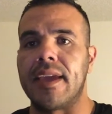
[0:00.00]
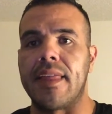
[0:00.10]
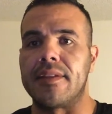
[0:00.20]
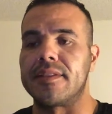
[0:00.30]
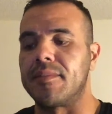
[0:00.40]

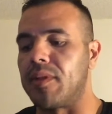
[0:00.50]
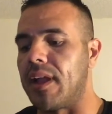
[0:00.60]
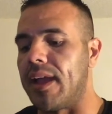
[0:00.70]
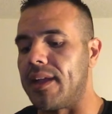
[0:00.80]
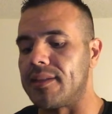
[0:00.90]
gathered
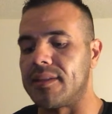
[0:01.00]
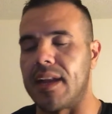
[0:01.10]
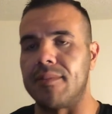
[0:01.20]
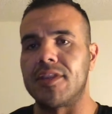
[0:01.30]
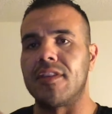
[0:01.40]
supplies,
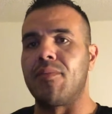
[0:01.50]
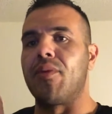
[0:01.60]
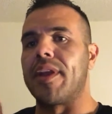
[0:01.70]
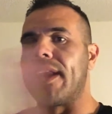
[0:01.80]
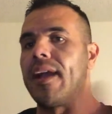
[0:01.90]
and I'm to the
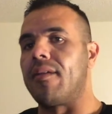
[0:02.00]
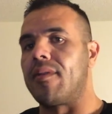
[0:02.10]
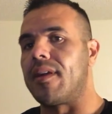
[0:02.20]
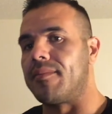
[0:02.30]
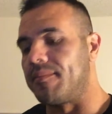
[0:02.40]
point now
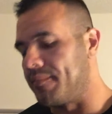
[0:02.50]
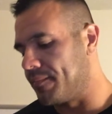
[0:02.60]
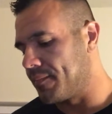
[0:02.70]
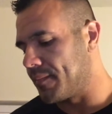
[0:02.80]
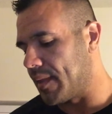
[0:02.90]
where
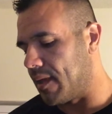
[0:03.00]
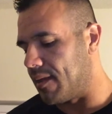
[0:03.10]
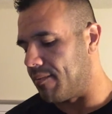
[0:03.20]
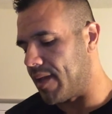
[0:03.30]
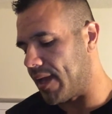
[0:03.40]

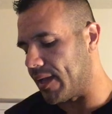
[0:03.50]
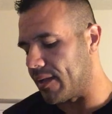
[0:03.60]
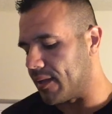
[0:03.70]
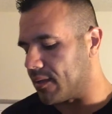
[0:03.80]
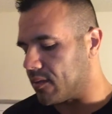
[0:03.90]
I'm
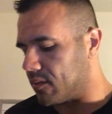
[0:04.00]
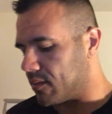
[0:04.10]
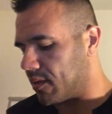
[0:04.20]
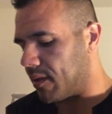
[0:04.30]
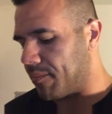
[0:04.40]
heading
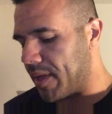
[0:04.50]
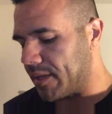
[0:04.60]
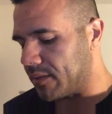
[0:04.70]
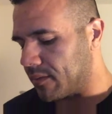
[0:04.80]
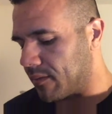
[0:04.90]
into the
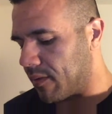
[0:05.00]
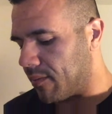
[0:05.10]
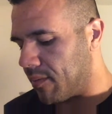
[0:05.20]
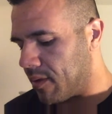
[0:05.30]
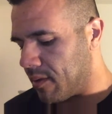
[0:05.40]
patient's room.